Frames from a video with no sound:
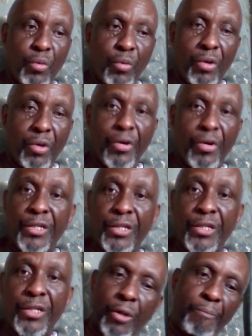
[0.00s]
connect
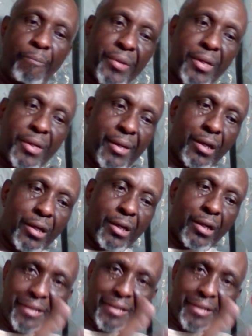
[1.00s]
them to
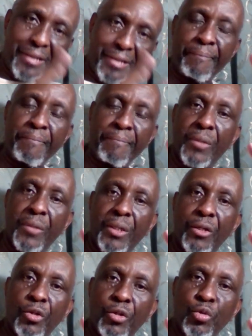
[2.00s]
the workers
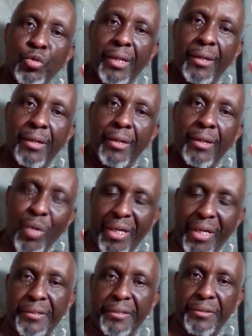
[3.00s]
in the
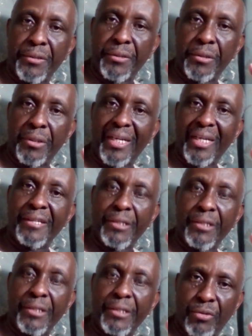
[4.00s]
restaurant.
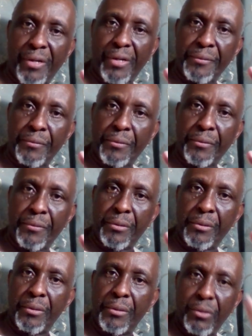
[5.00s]
That's number two.
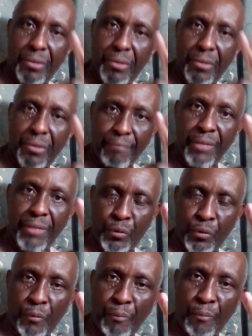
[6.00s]
When we
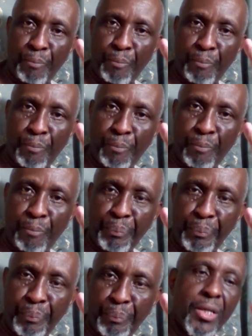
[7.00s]
connect them to the workers
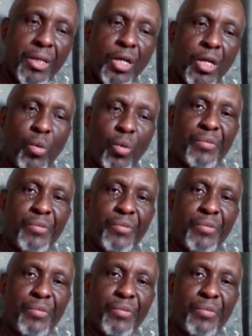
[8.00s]
in the restaurant,